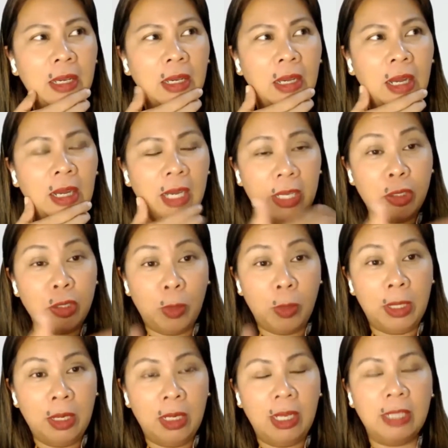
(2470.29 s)
I just
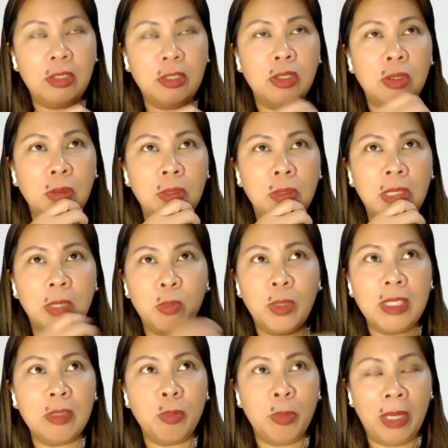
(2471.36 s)
want to let you know that
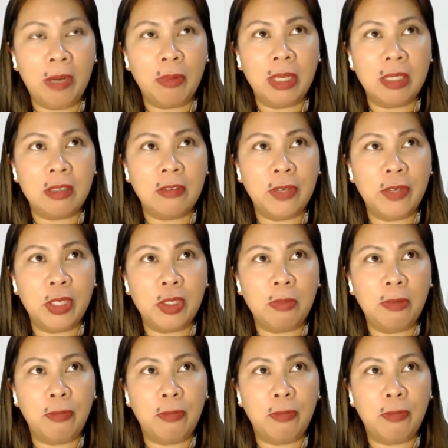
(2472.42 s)
was my reservation